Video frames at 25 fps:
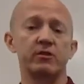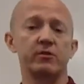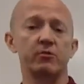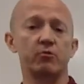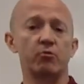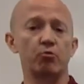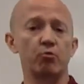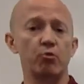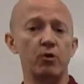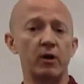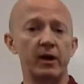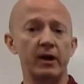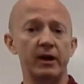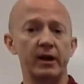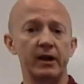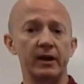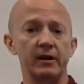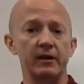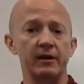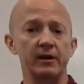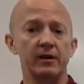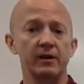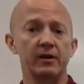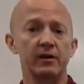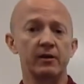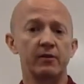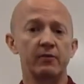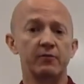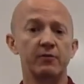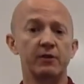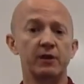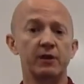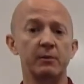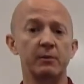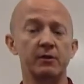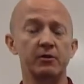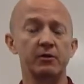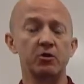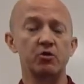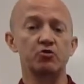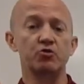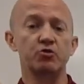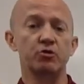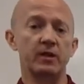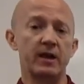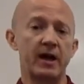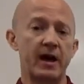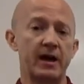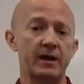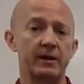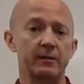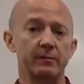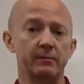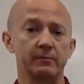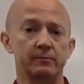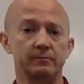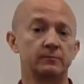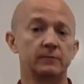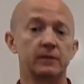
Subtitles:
away from a neutral atom.